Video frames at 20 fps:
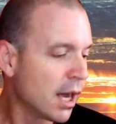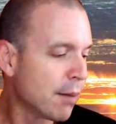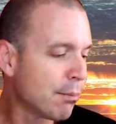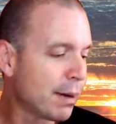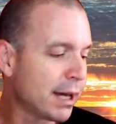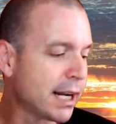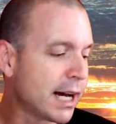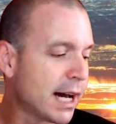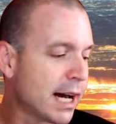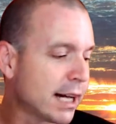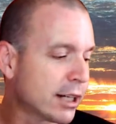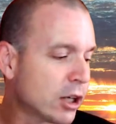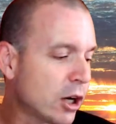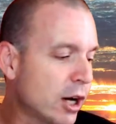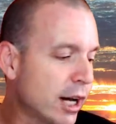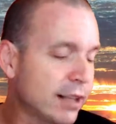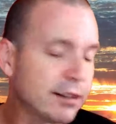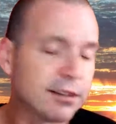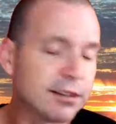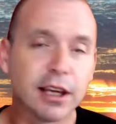But
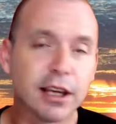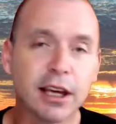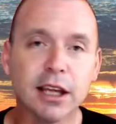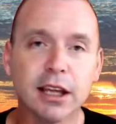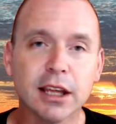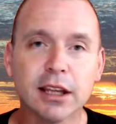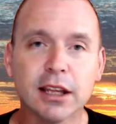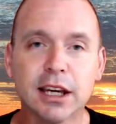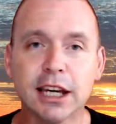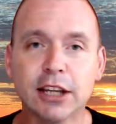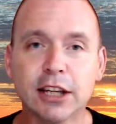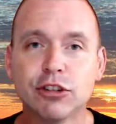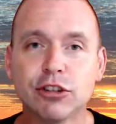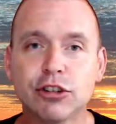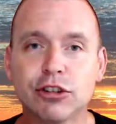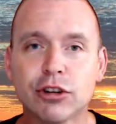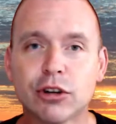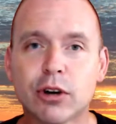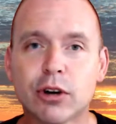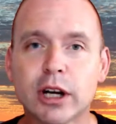guys, in
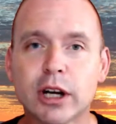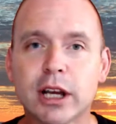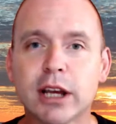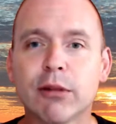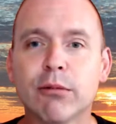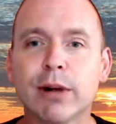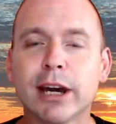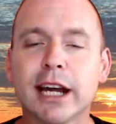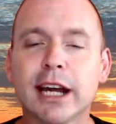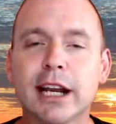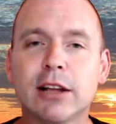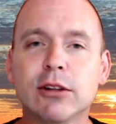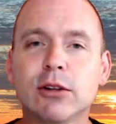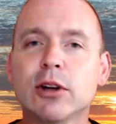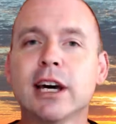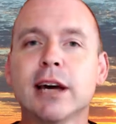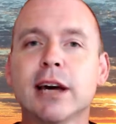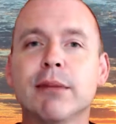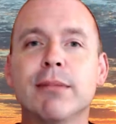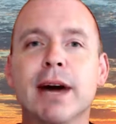short, we're going to
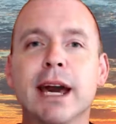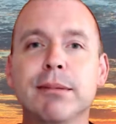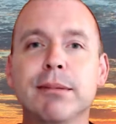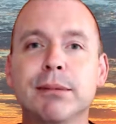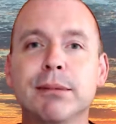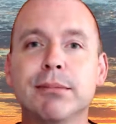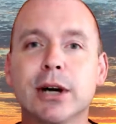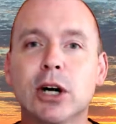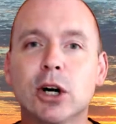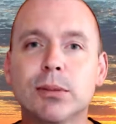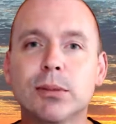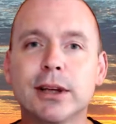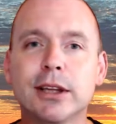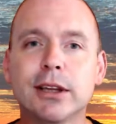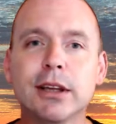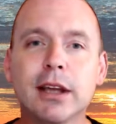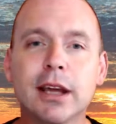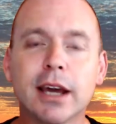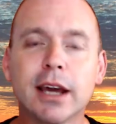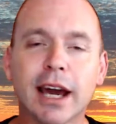look at maybe
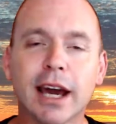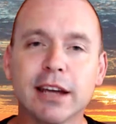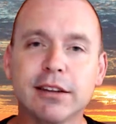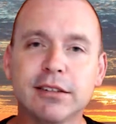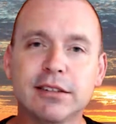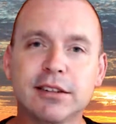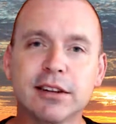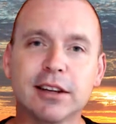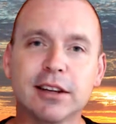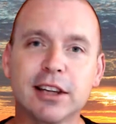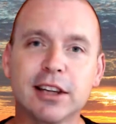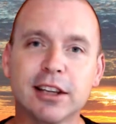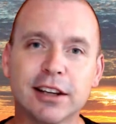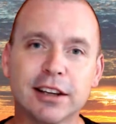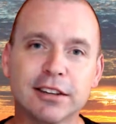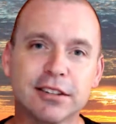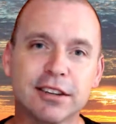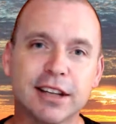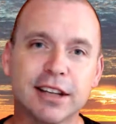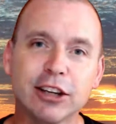Melbourne as the
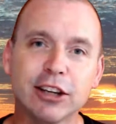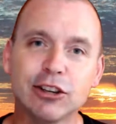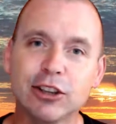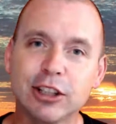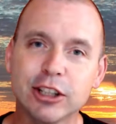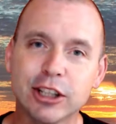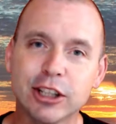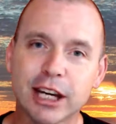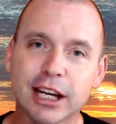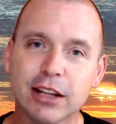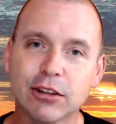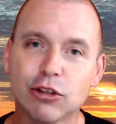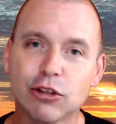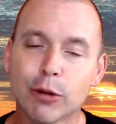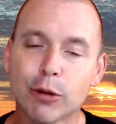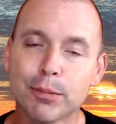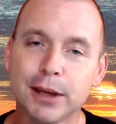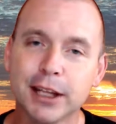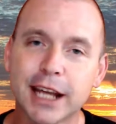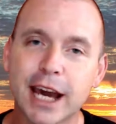destination you're going to
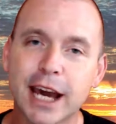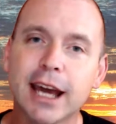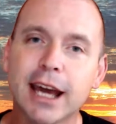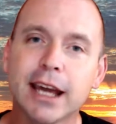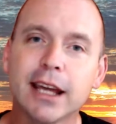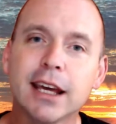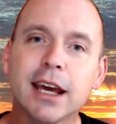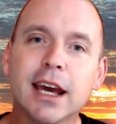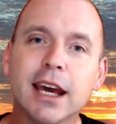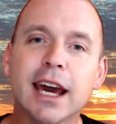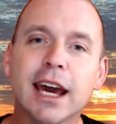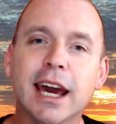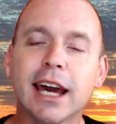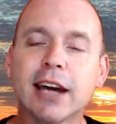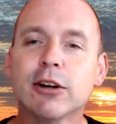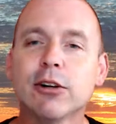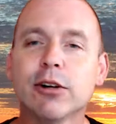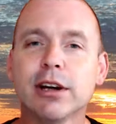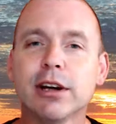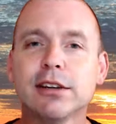drop in at.
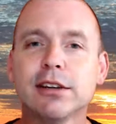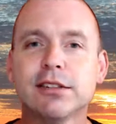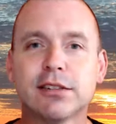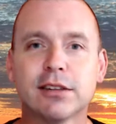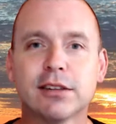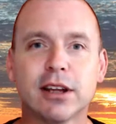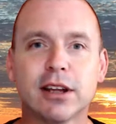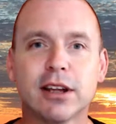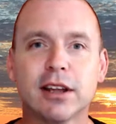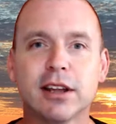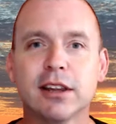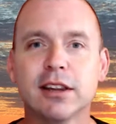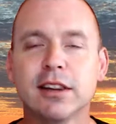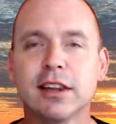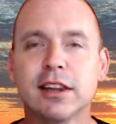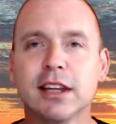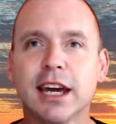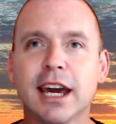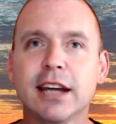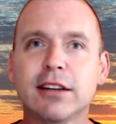And Chris,
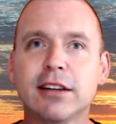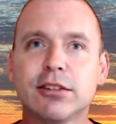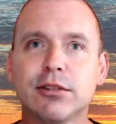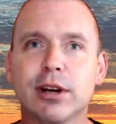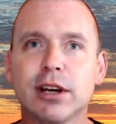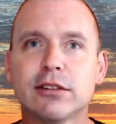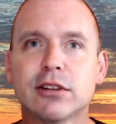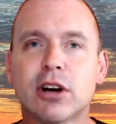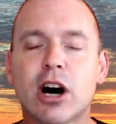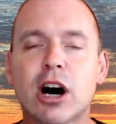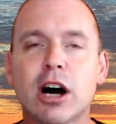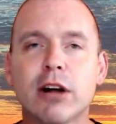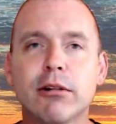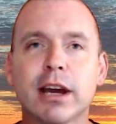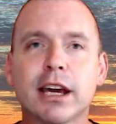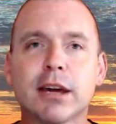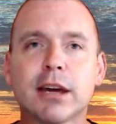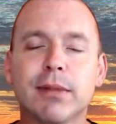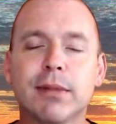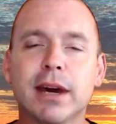the answer is I
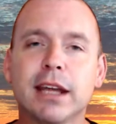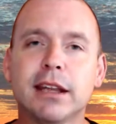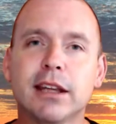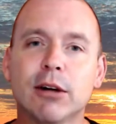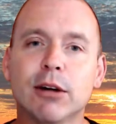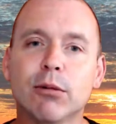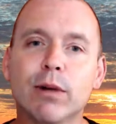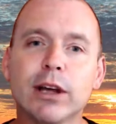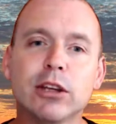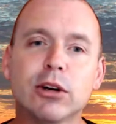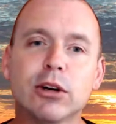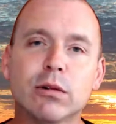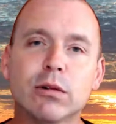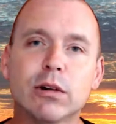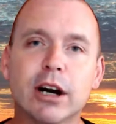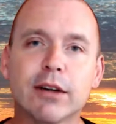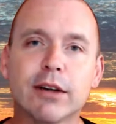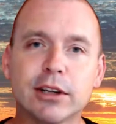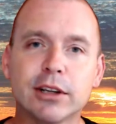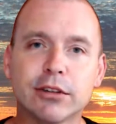recommend that when you
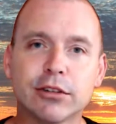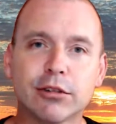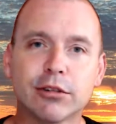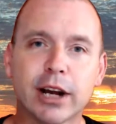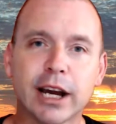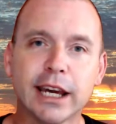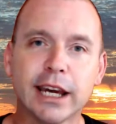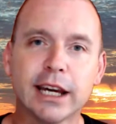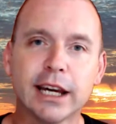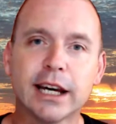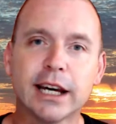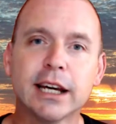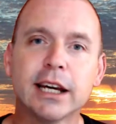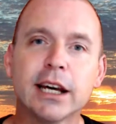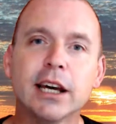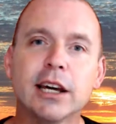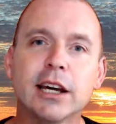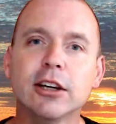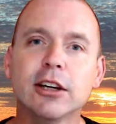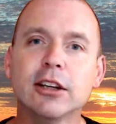arrive in Australia,
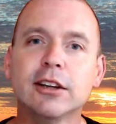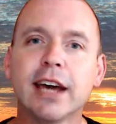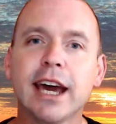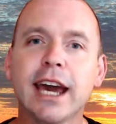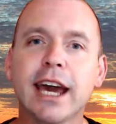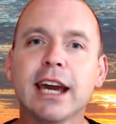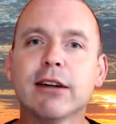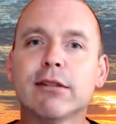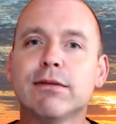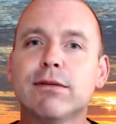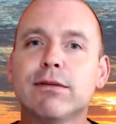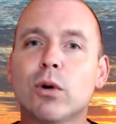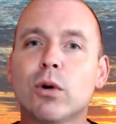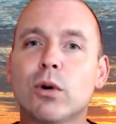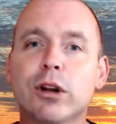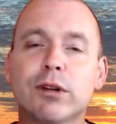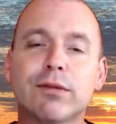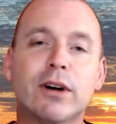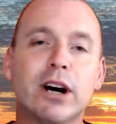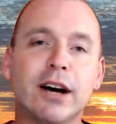you take 4
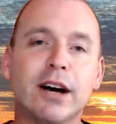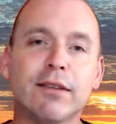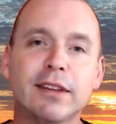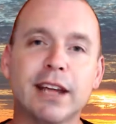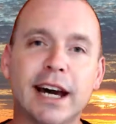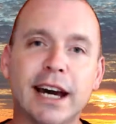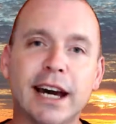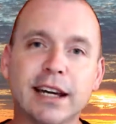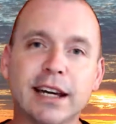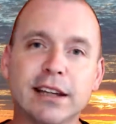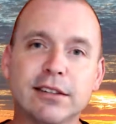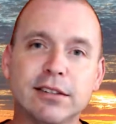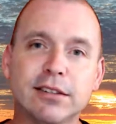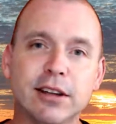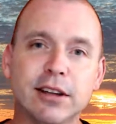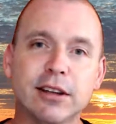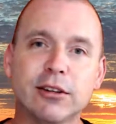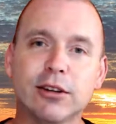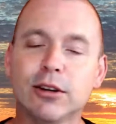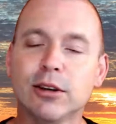to 5 days
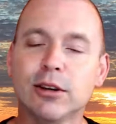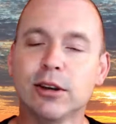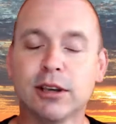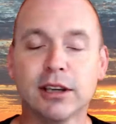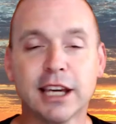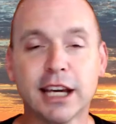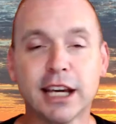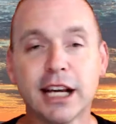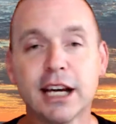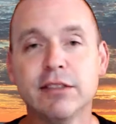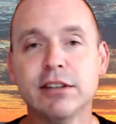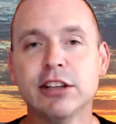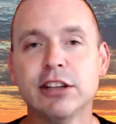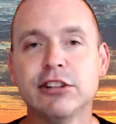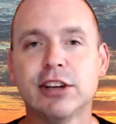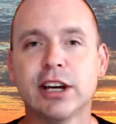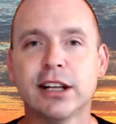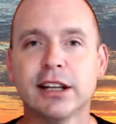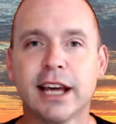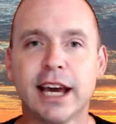to get over your
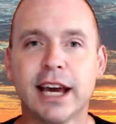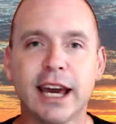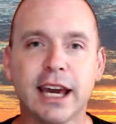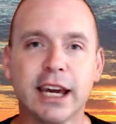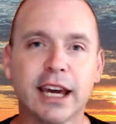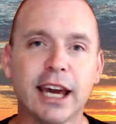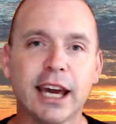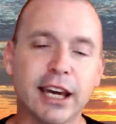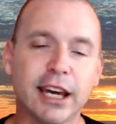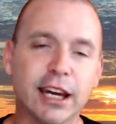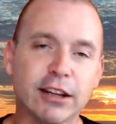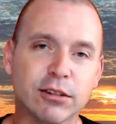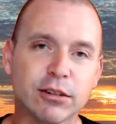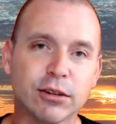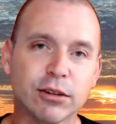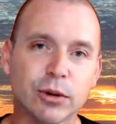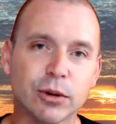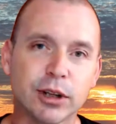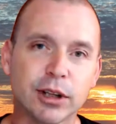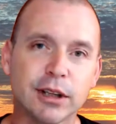jet lag and get
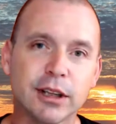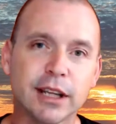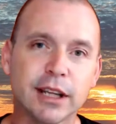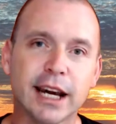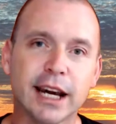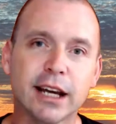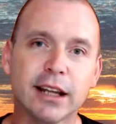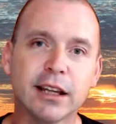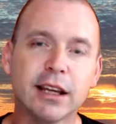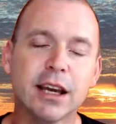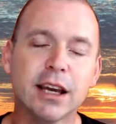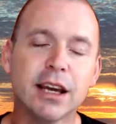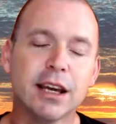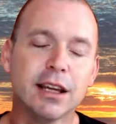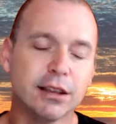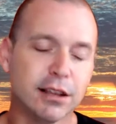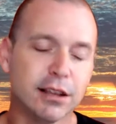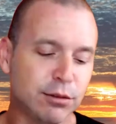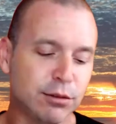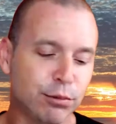sorted. Now,
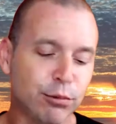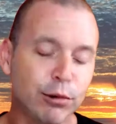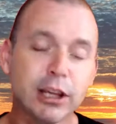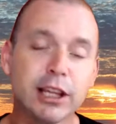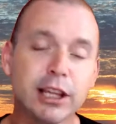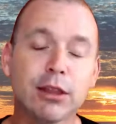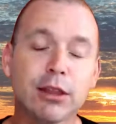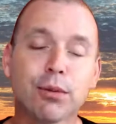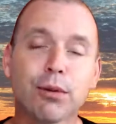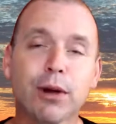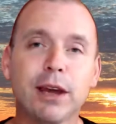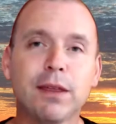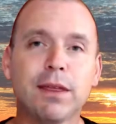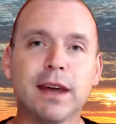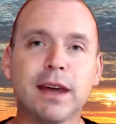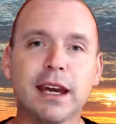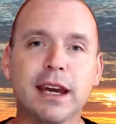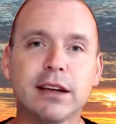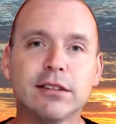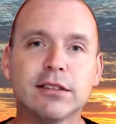there's really 3
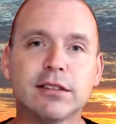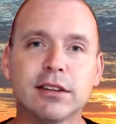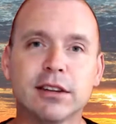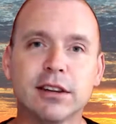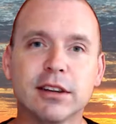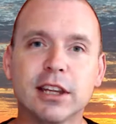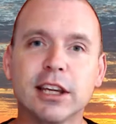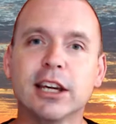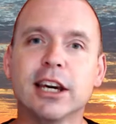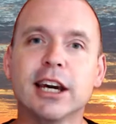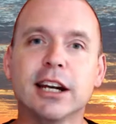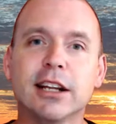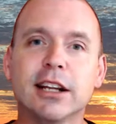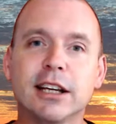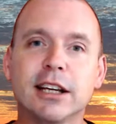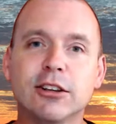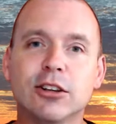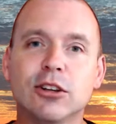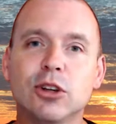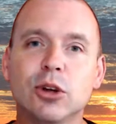things that you're going to
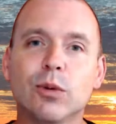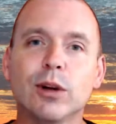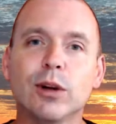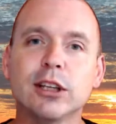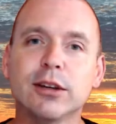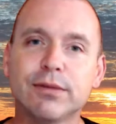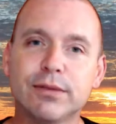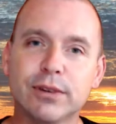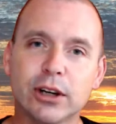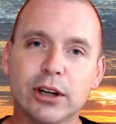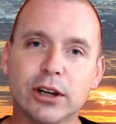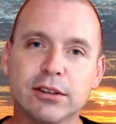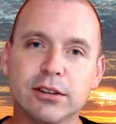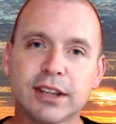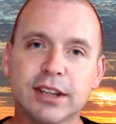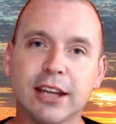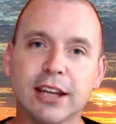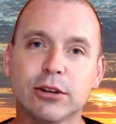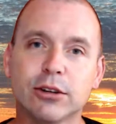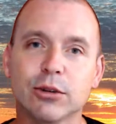need to do when you first
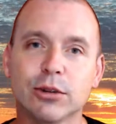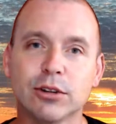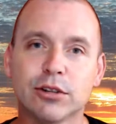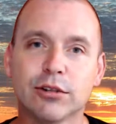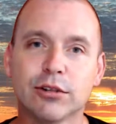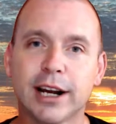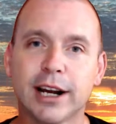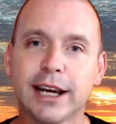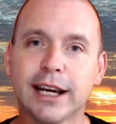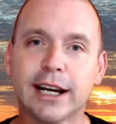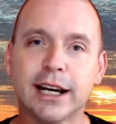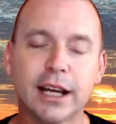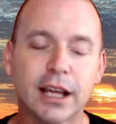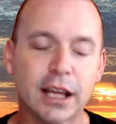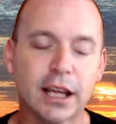get to Australia.